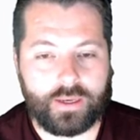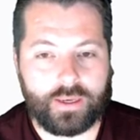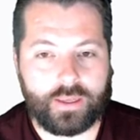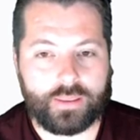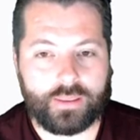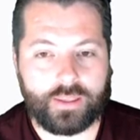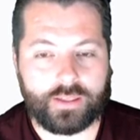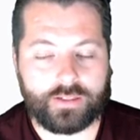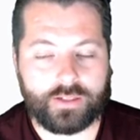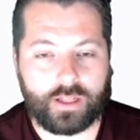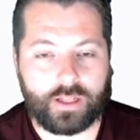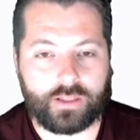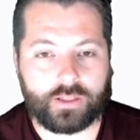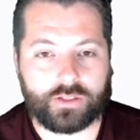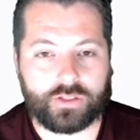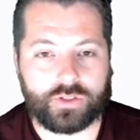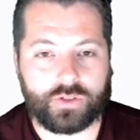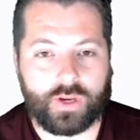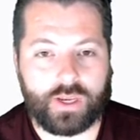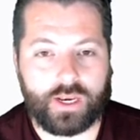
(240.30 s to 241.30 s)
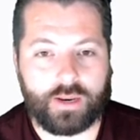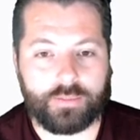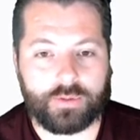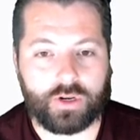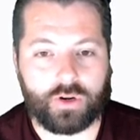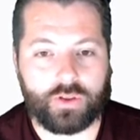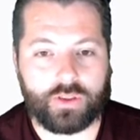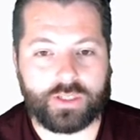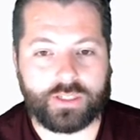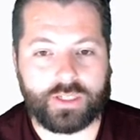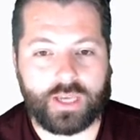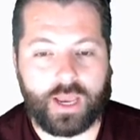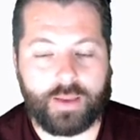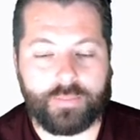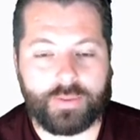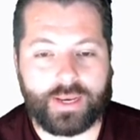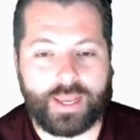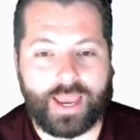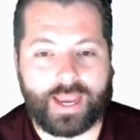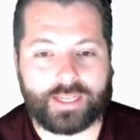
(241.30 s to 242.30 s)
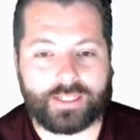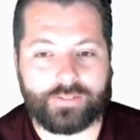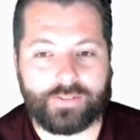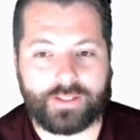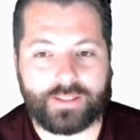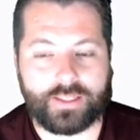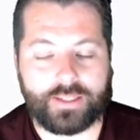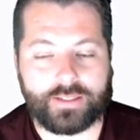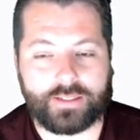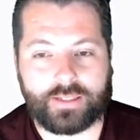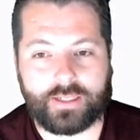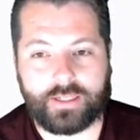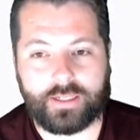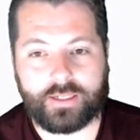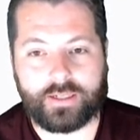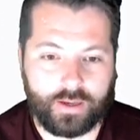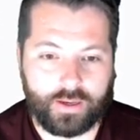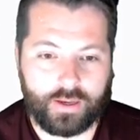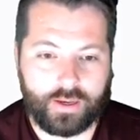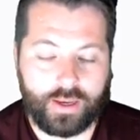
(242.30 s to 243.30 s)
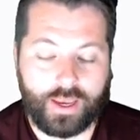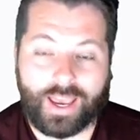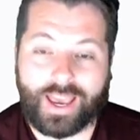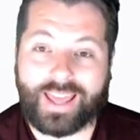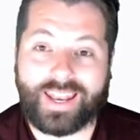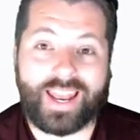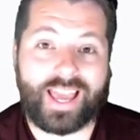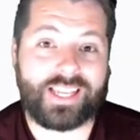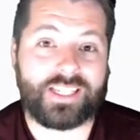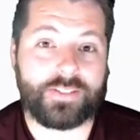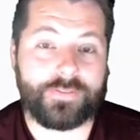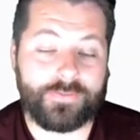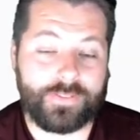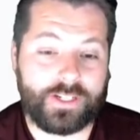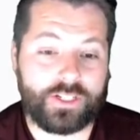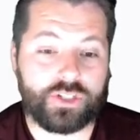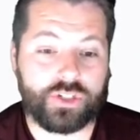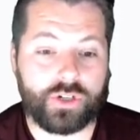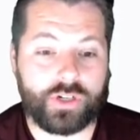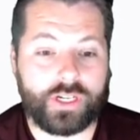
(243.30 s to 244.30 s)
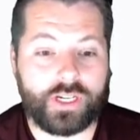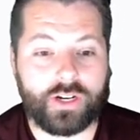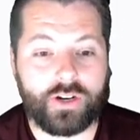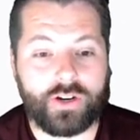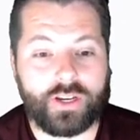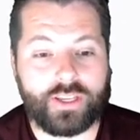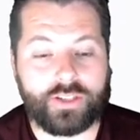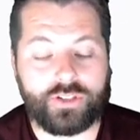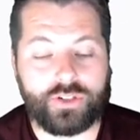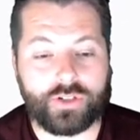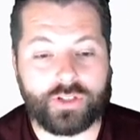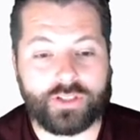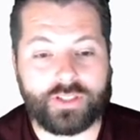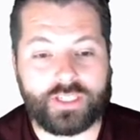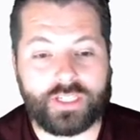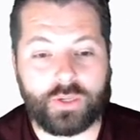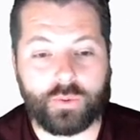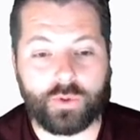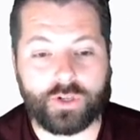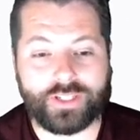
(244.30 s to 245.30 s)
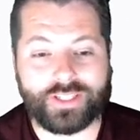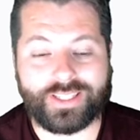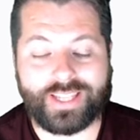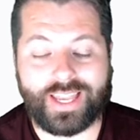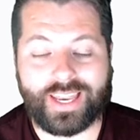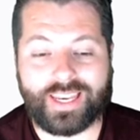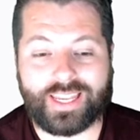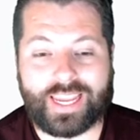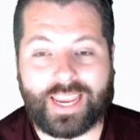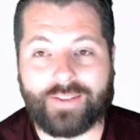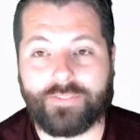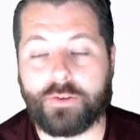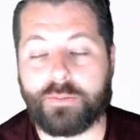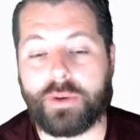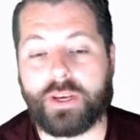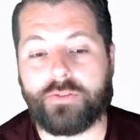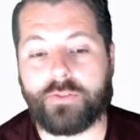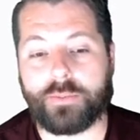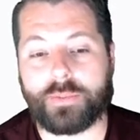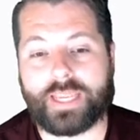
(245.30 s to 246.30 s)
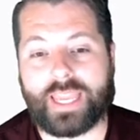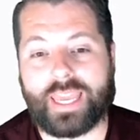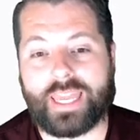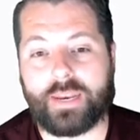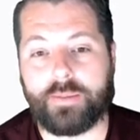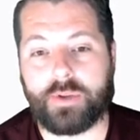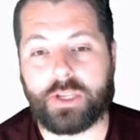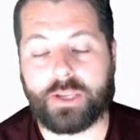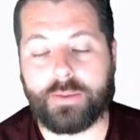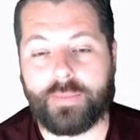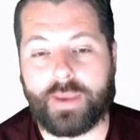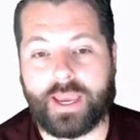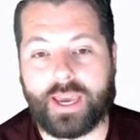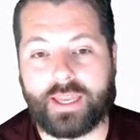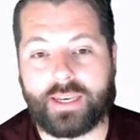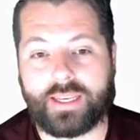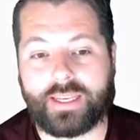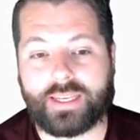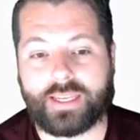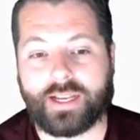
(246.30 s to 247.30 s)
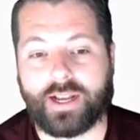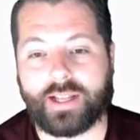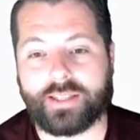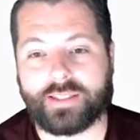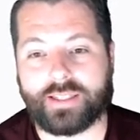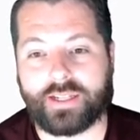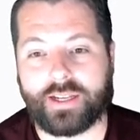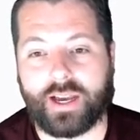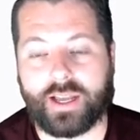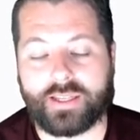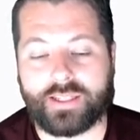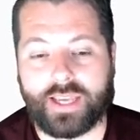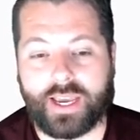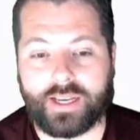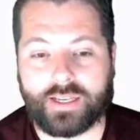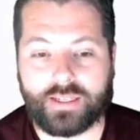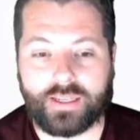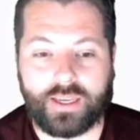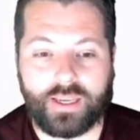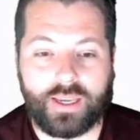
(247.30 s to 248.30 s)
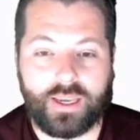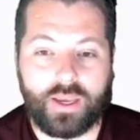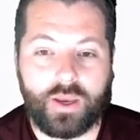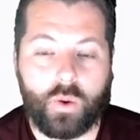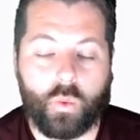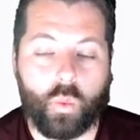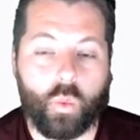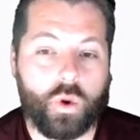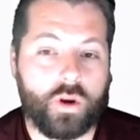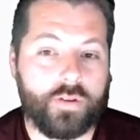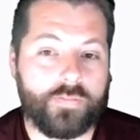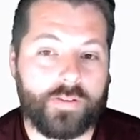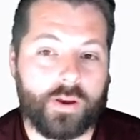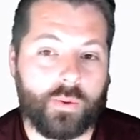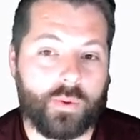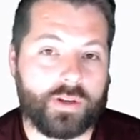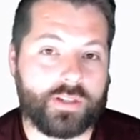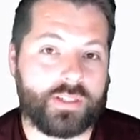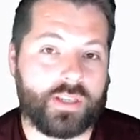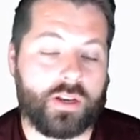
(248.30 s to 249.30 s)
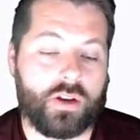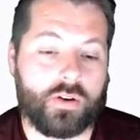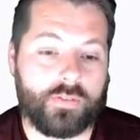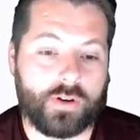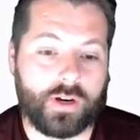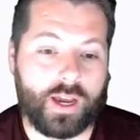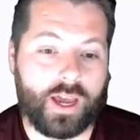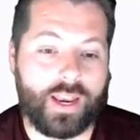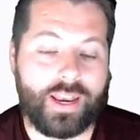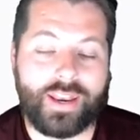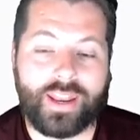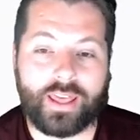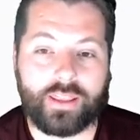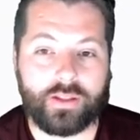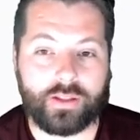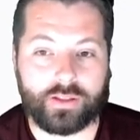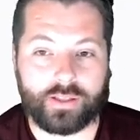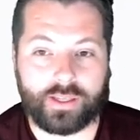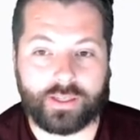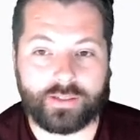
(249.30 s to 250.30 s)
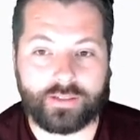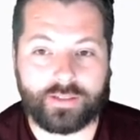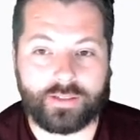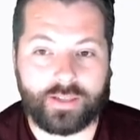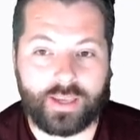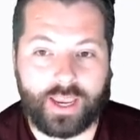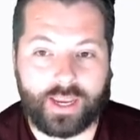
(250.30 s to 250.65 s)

This all looks great. I'm going to go to the top and activate this sync. A nice feature here is you can see we're sending everybody from KW command into constant contact. What if I want to send over another list?